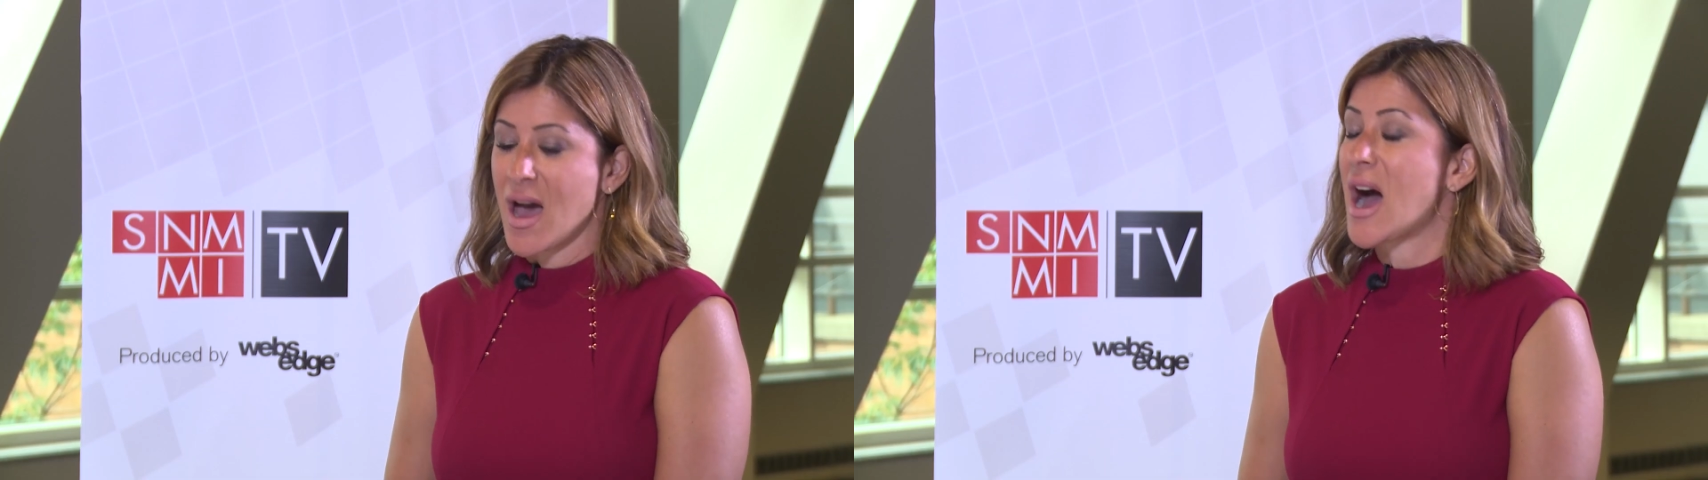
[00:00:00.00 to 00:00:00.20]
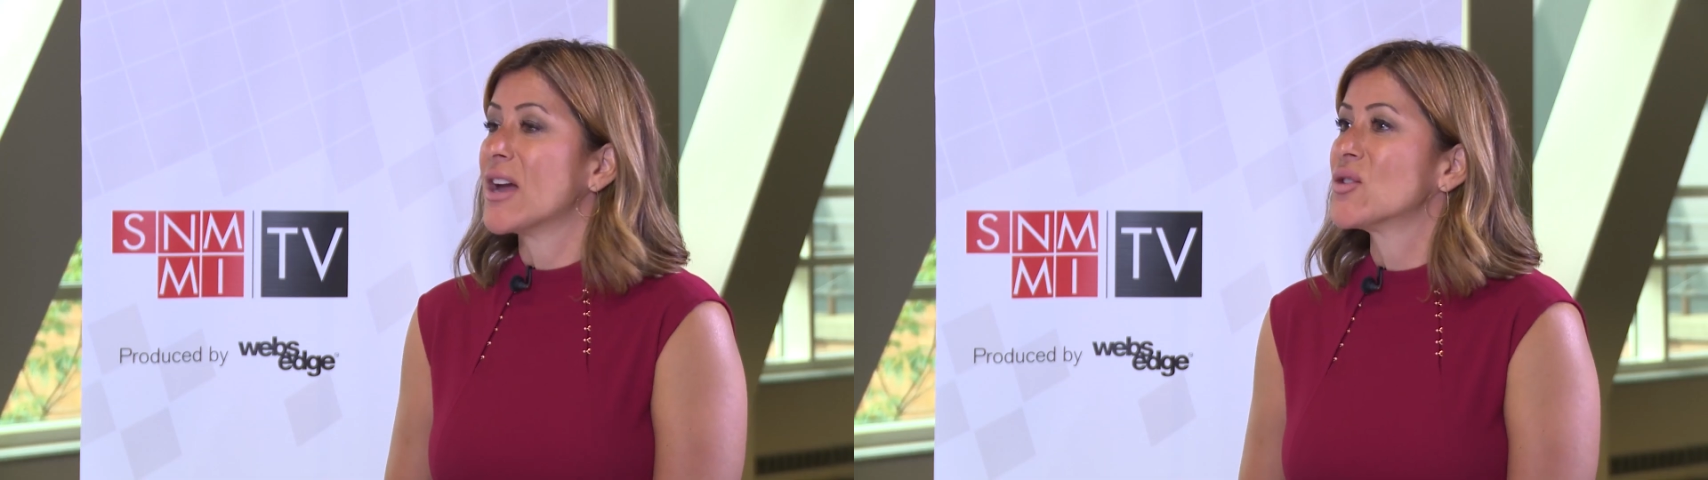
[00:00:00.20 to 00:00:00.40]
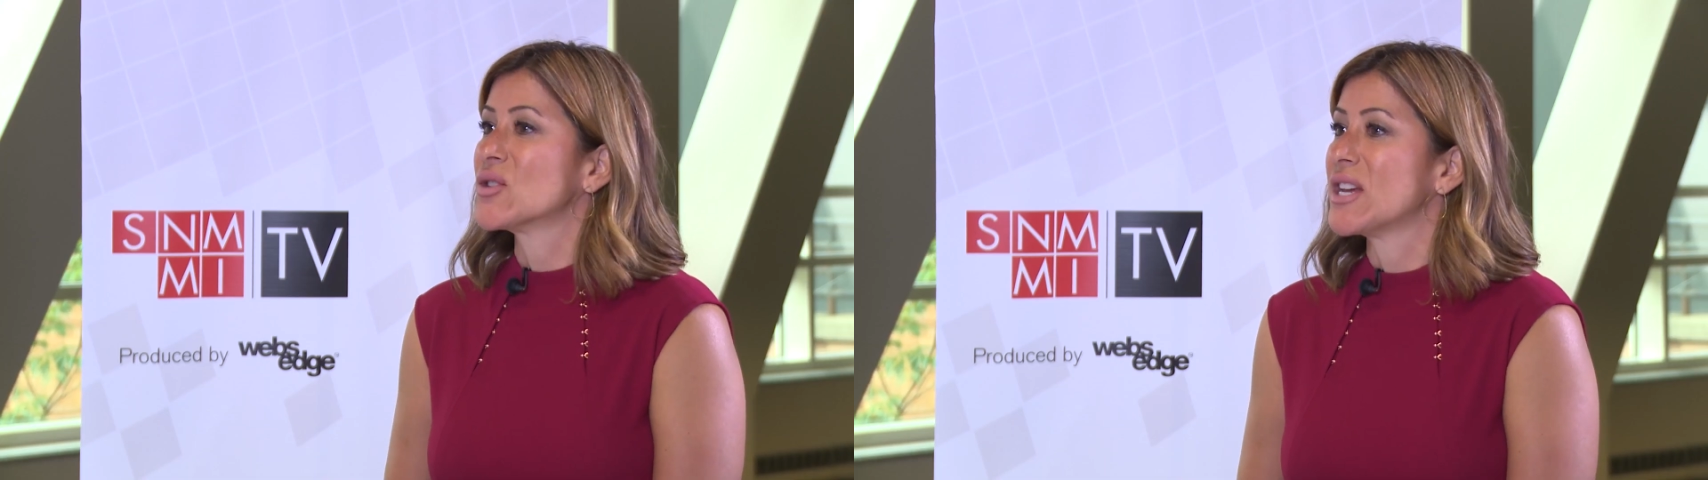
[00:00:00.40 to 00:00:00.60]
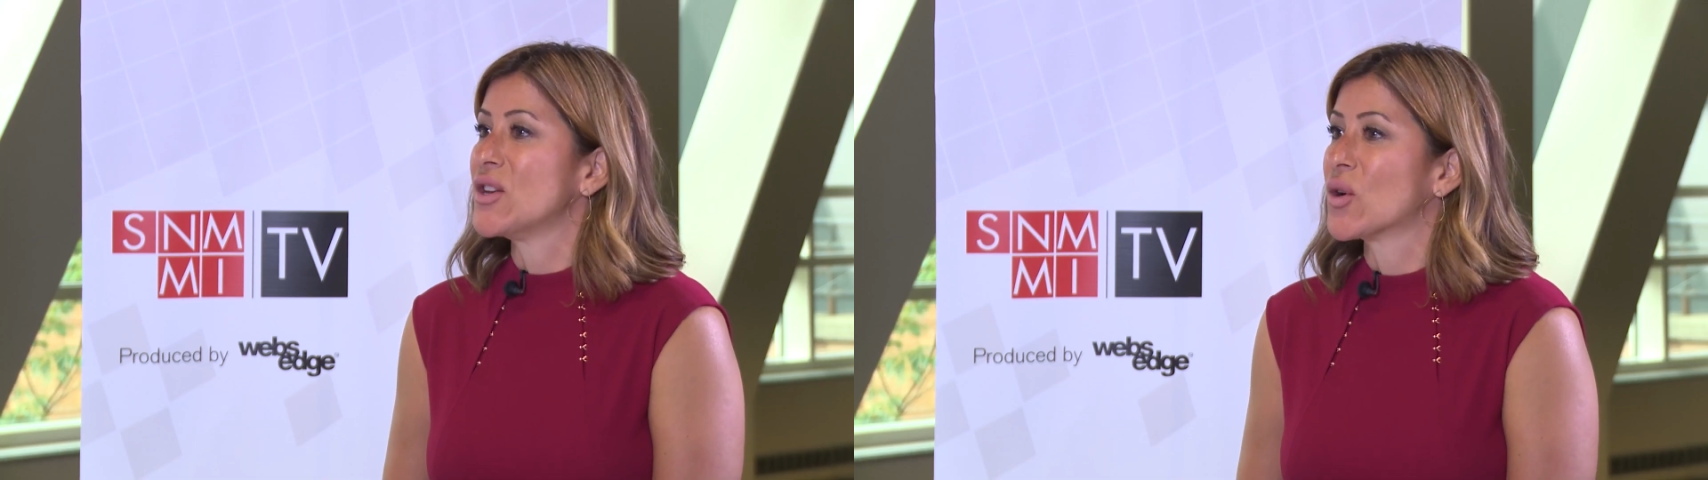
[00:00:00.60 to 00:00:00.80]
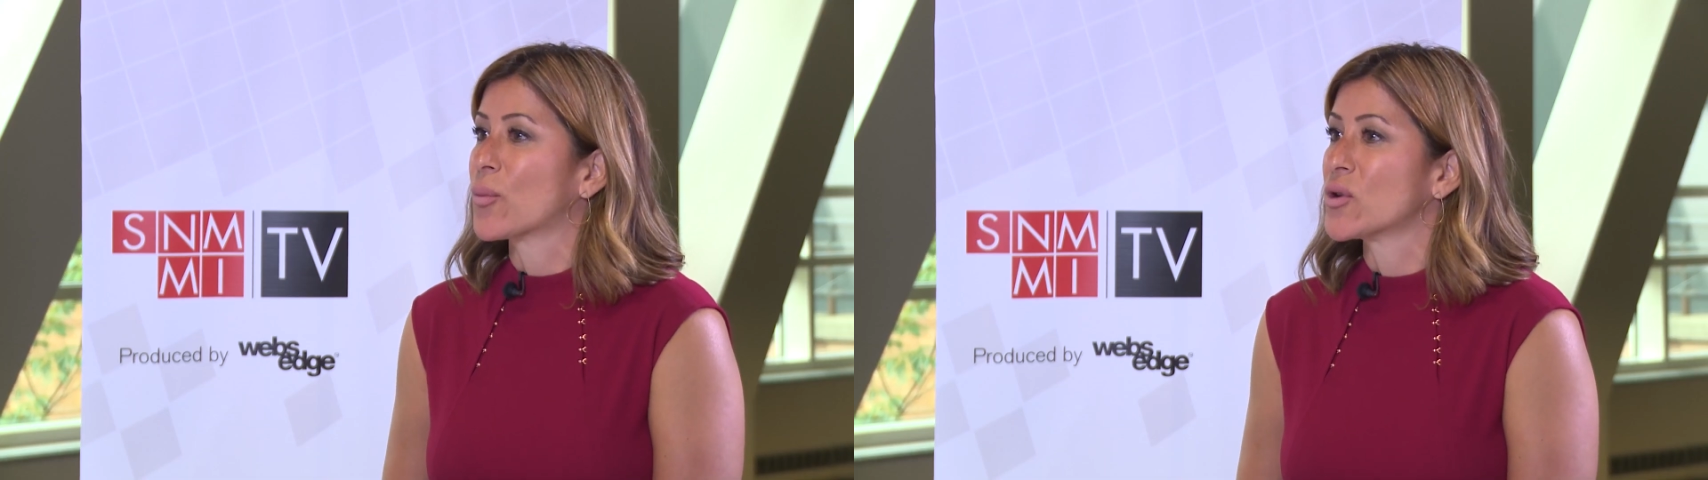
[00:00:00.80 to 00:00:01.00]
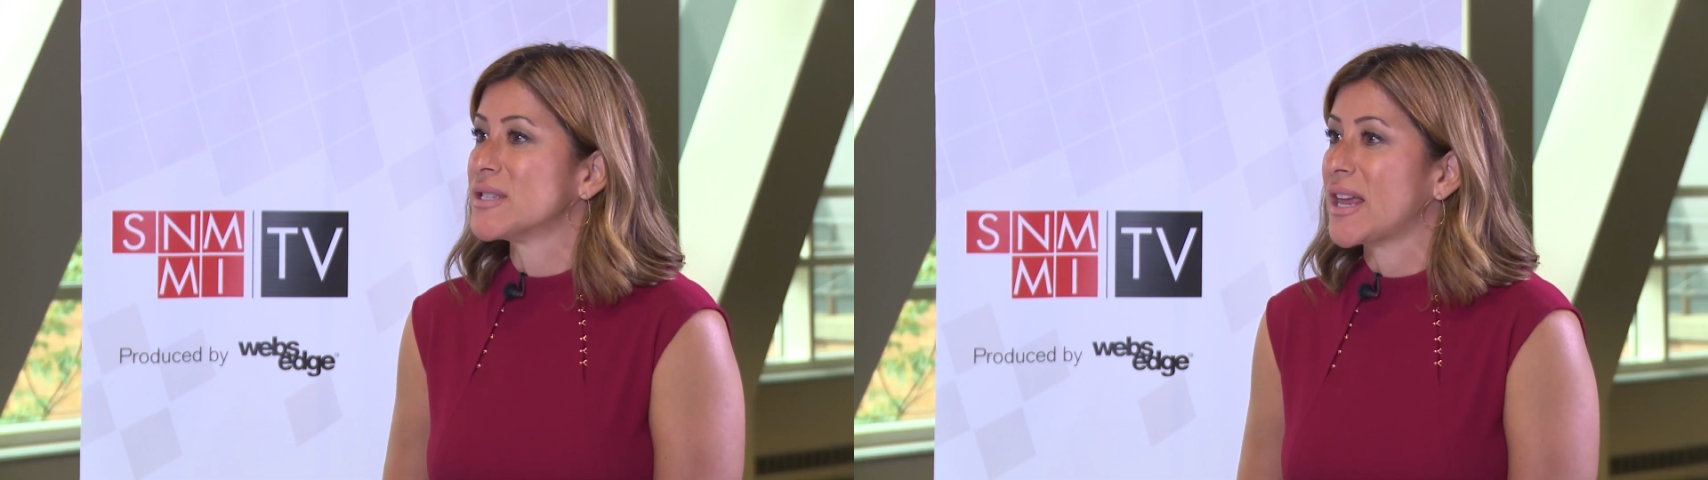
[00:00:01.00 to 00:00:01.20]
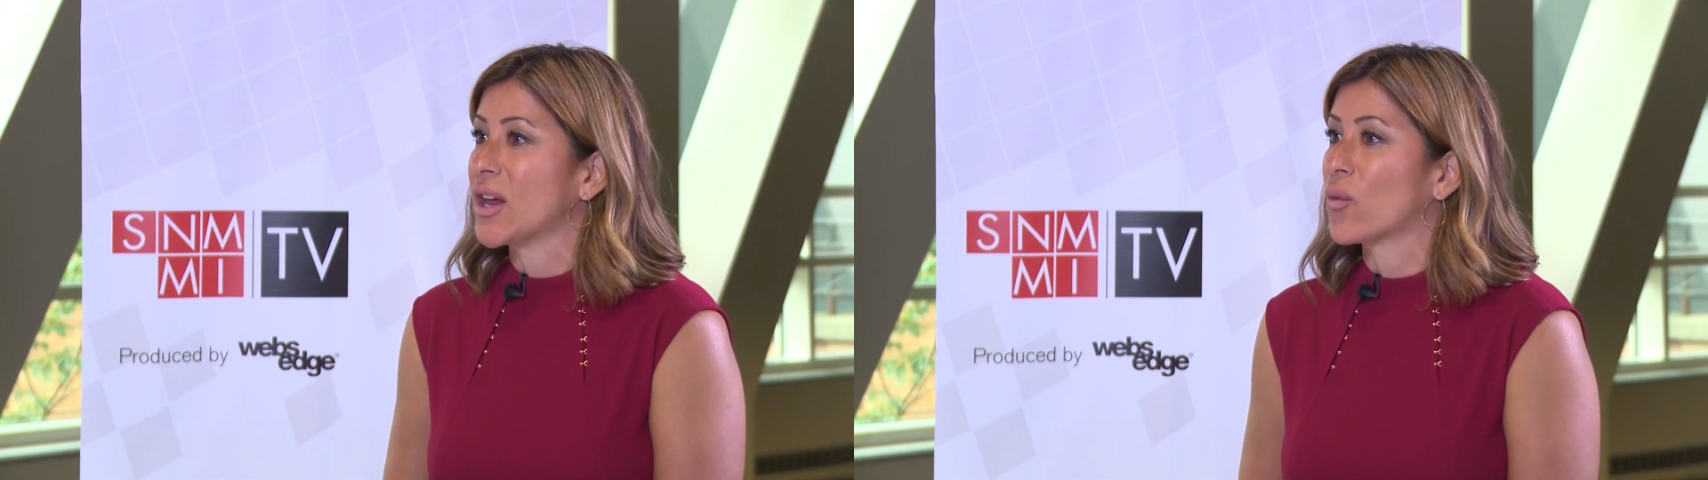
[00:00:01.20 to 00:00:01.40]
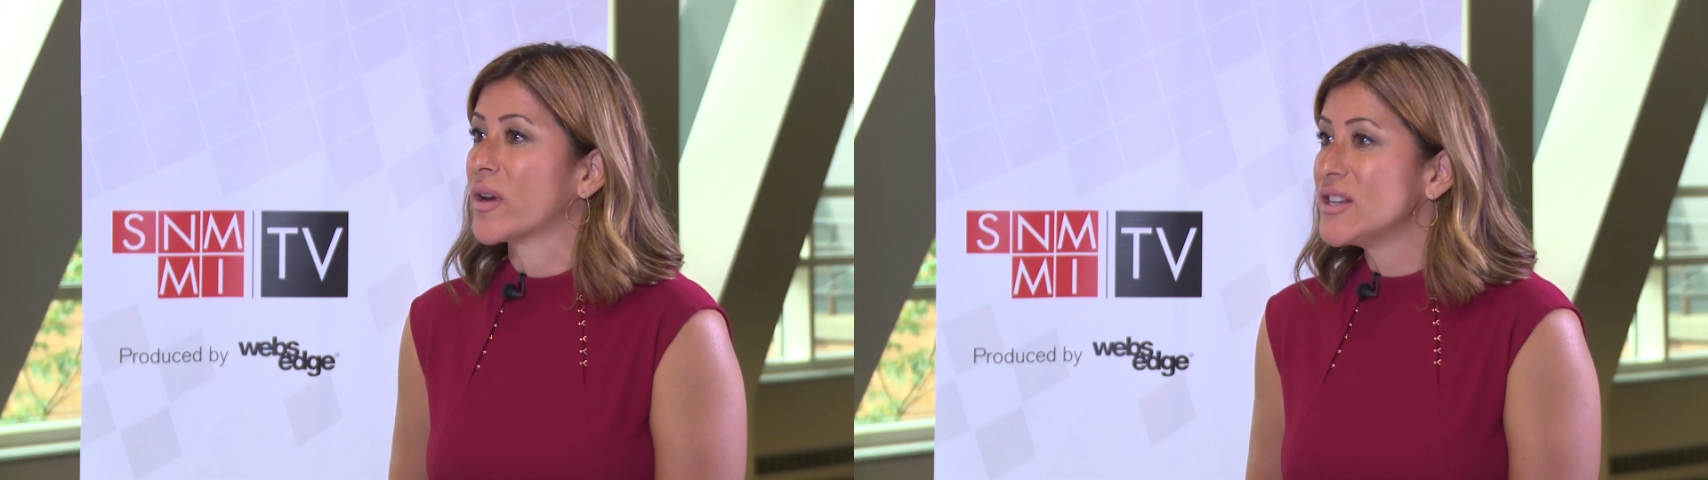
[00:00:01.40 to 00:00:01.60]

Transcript: I understand you're presenting